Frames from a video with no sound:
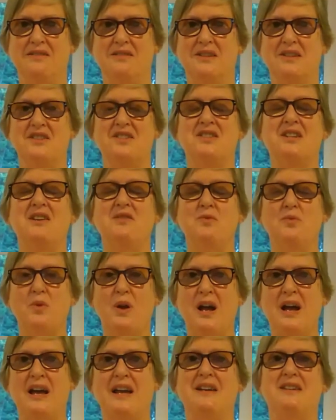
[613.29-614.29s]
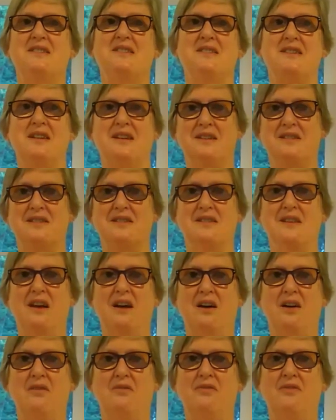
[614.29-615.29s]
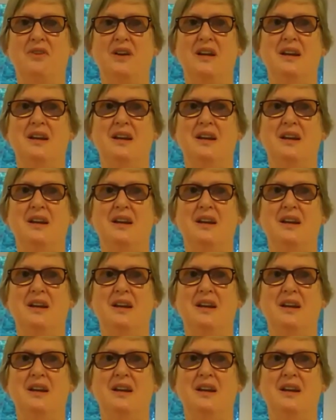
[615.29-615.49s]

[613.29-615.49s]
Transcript: the sunrise is love.